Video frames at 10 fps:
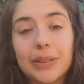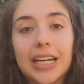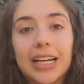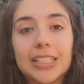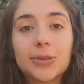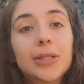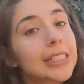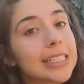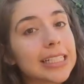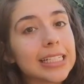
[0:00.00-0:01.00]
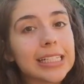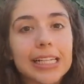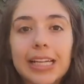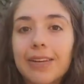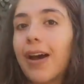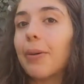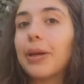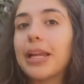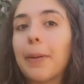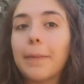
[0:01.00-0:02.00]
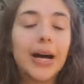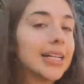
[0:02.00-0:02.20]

because personally, if I'm eating